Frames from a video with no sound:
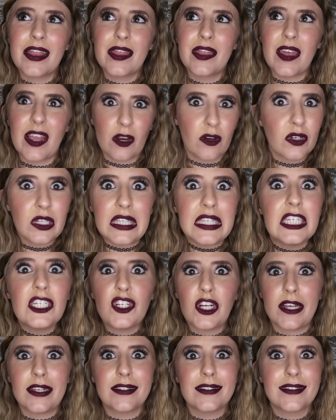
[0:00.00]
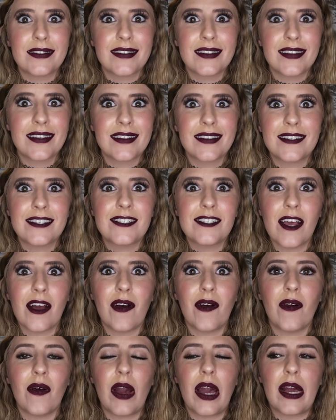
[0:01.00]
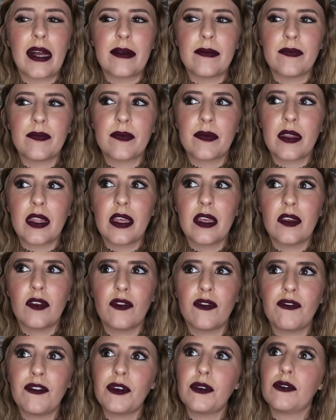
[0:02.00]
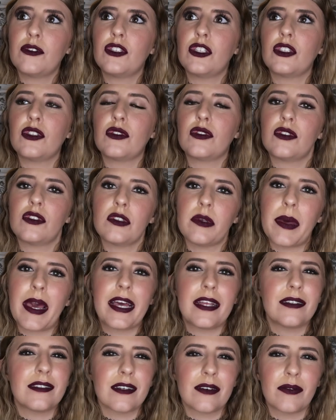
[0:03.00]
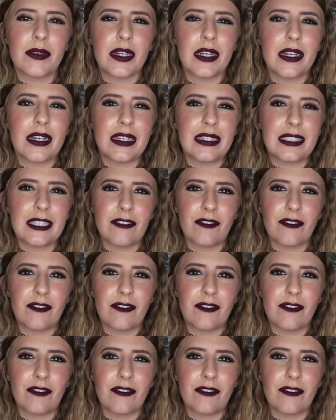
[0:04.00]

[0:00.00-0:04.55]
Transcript: they're delicious. So um, food just depends on what it is.